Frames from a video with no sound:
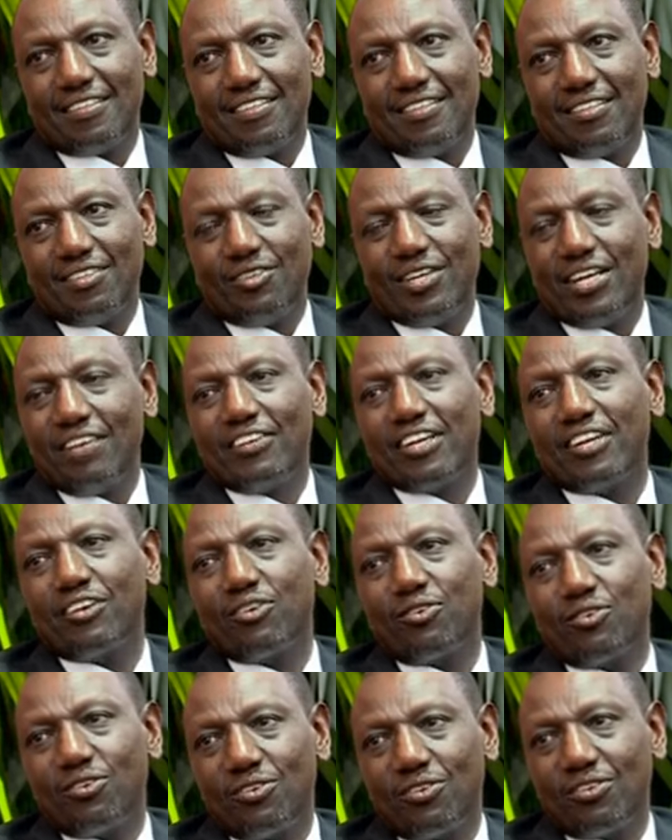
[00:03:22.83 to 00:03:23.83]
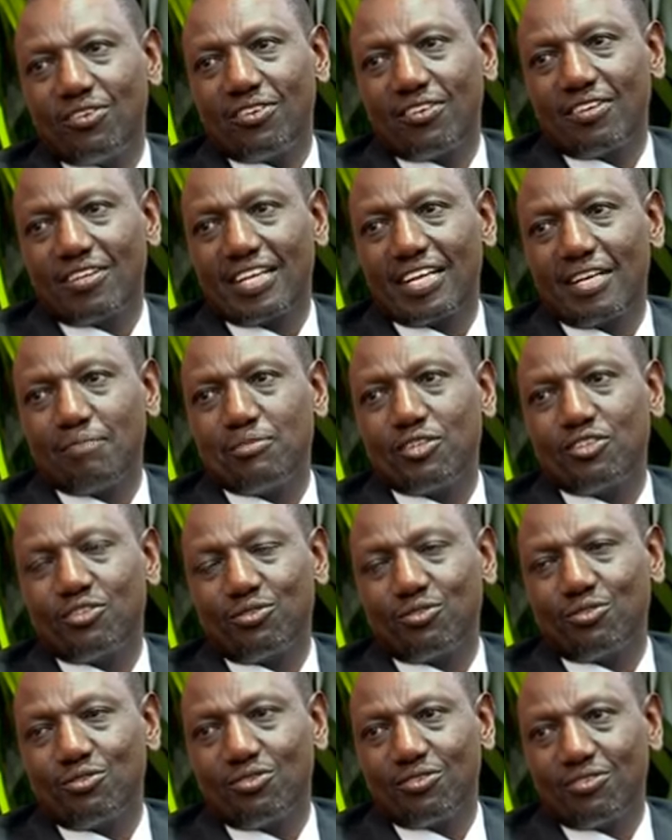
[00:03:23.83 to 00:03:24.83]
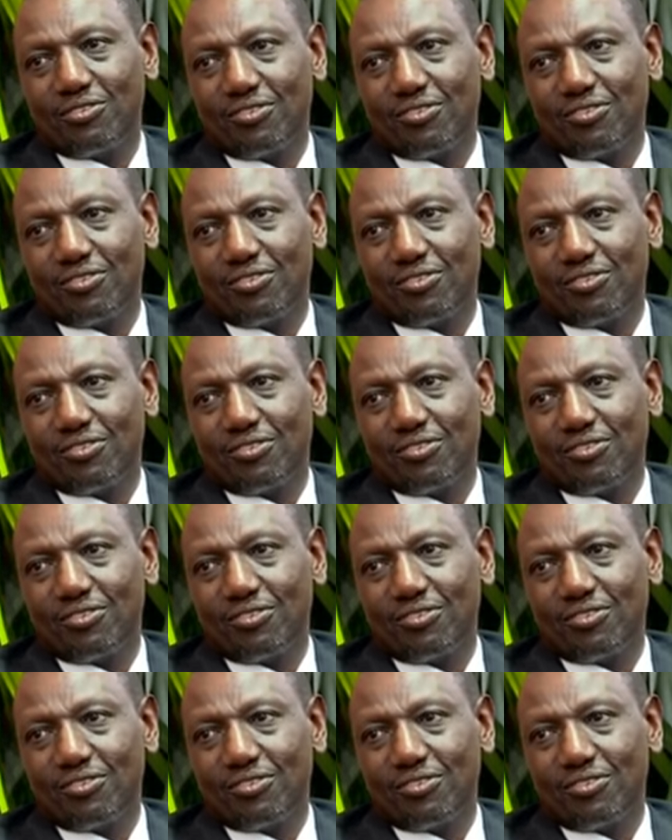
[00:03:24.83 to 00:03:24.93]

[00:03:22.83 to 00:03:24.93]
You never know, Ken Mijungu.